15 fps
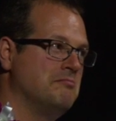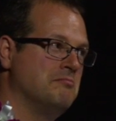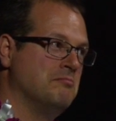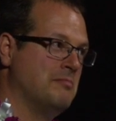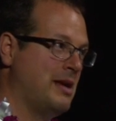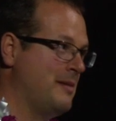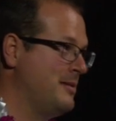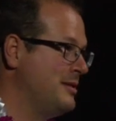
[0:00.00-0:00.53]

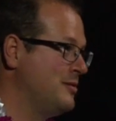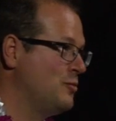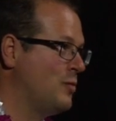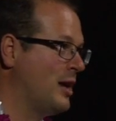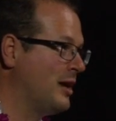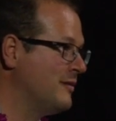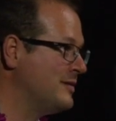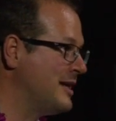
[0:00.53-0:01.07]
maybe
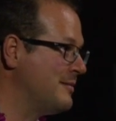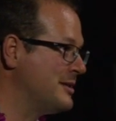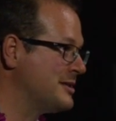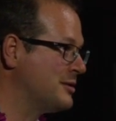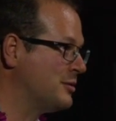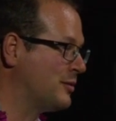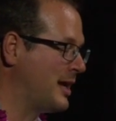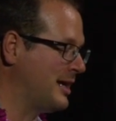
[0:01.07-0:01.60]
one of them is
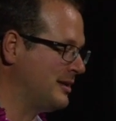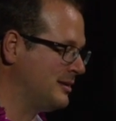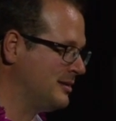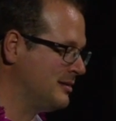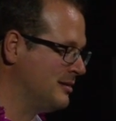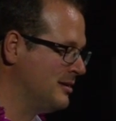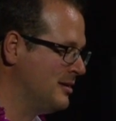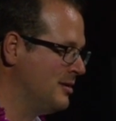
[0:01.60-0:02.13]

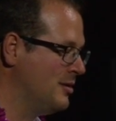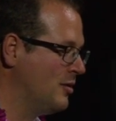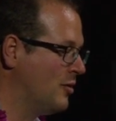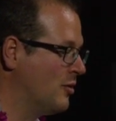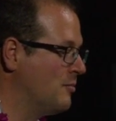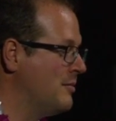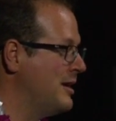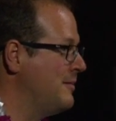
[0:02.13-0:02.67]
correct,
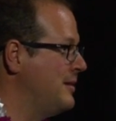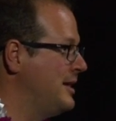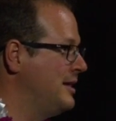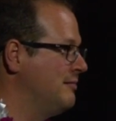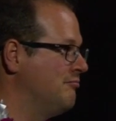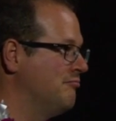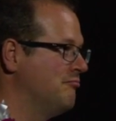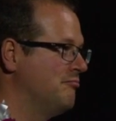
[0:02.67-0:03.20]
or
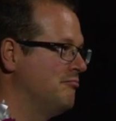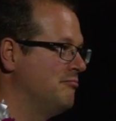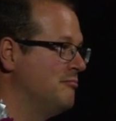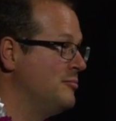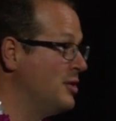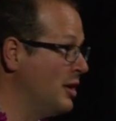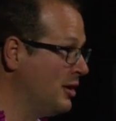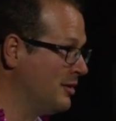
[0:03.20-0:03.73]
maybe
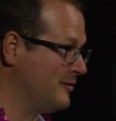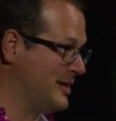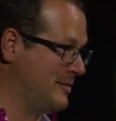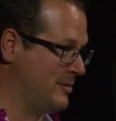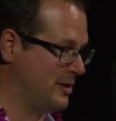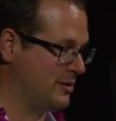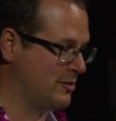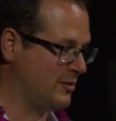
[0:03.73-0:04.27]
none of
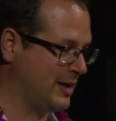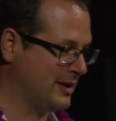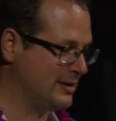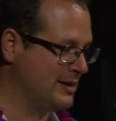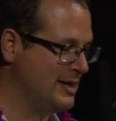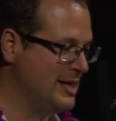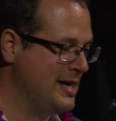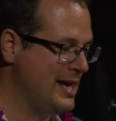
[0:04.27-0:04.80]
them are
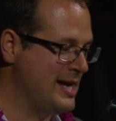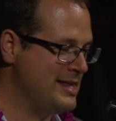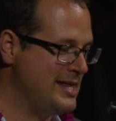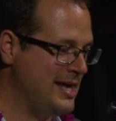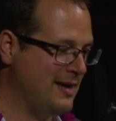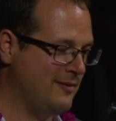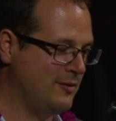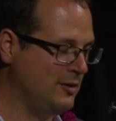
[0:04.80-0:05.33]
correct. And
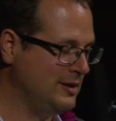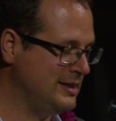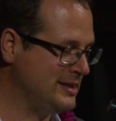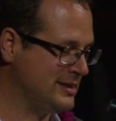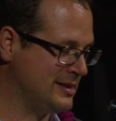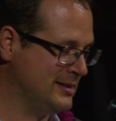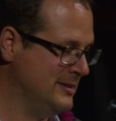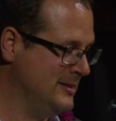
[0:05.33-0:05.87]
they have all
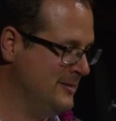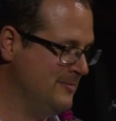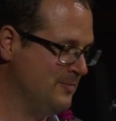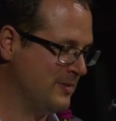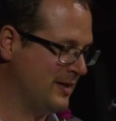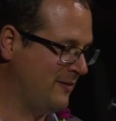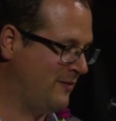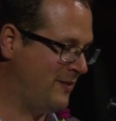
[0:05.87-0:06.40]
these
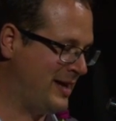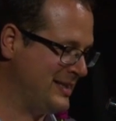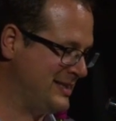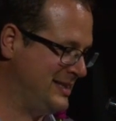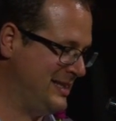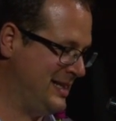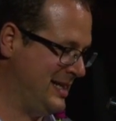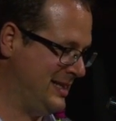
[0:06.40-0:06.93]

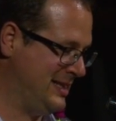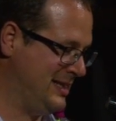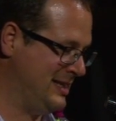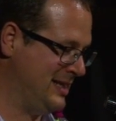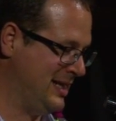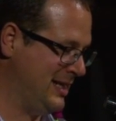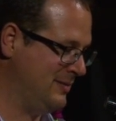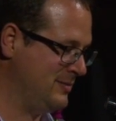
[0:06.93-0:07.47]
fascinating
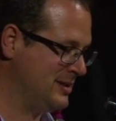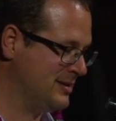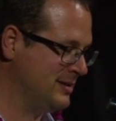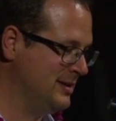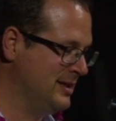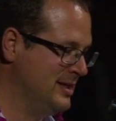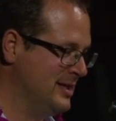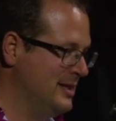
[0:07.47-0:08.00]
names
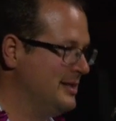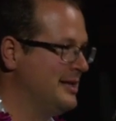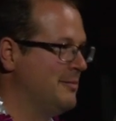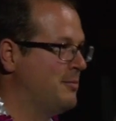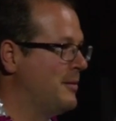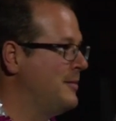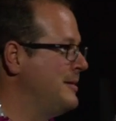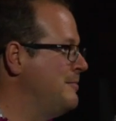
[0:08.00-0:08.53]
that
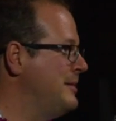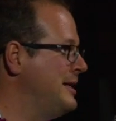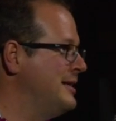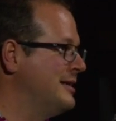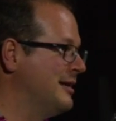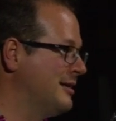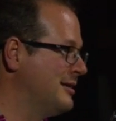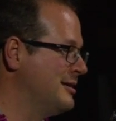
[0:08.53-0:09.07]
probably mean
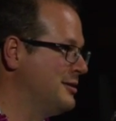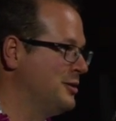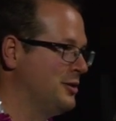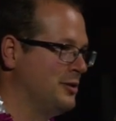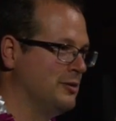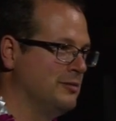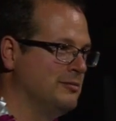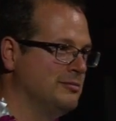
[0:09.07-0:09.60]
nothing to
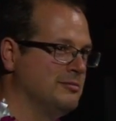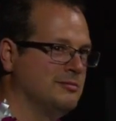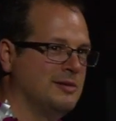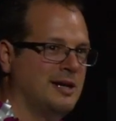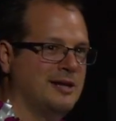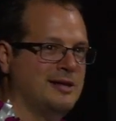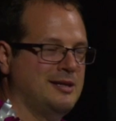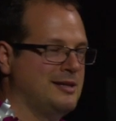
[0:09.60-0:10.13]
you.
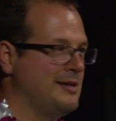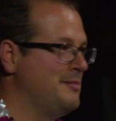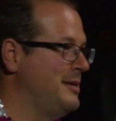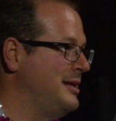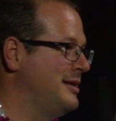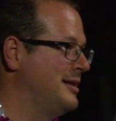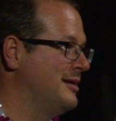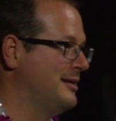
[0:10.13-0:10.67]
I think they
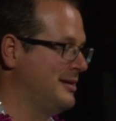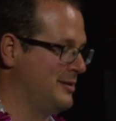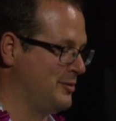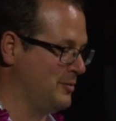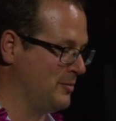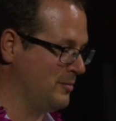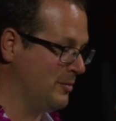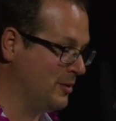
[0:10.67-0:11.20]
mean nothing
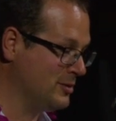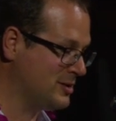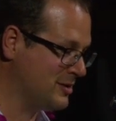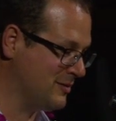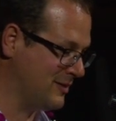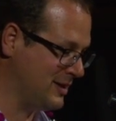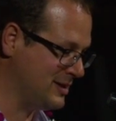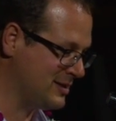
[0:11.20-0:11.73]
to most
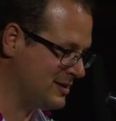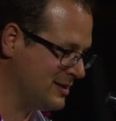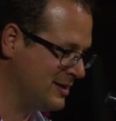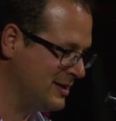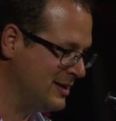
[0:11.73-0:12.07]
of us.